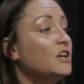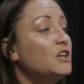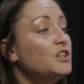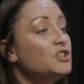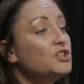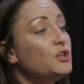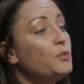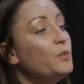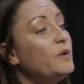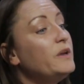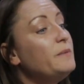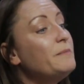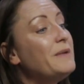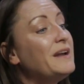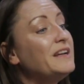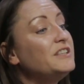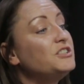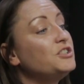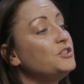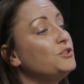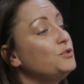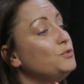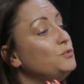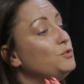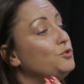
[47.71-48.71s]
So we may
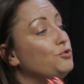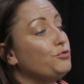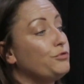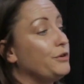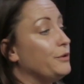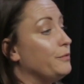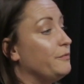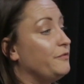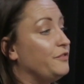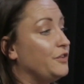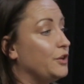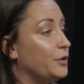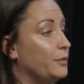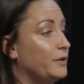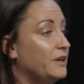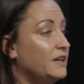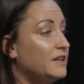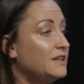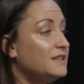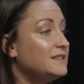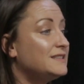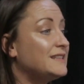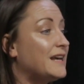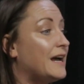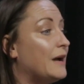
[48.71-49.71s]
do group
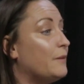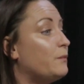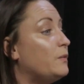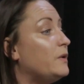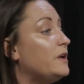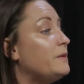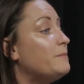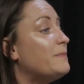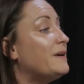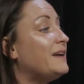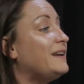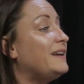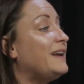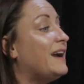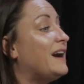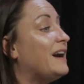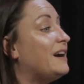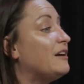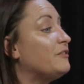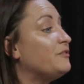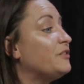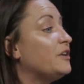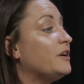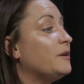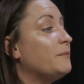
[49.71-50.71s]
viewings and we may
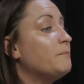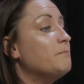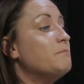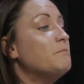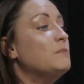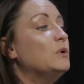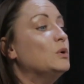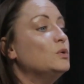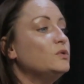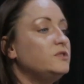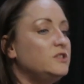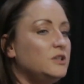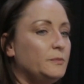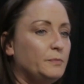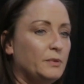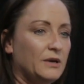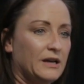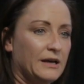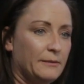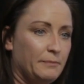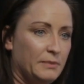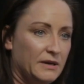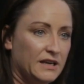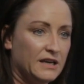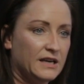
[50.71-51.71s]
have multiple
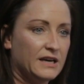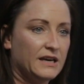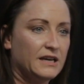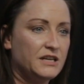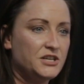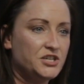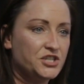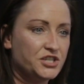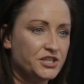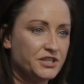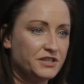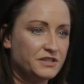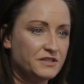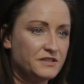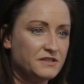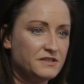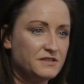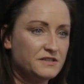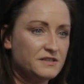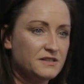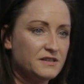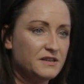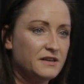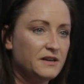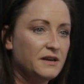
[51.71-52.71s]

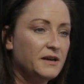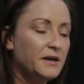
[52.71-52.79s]
applications.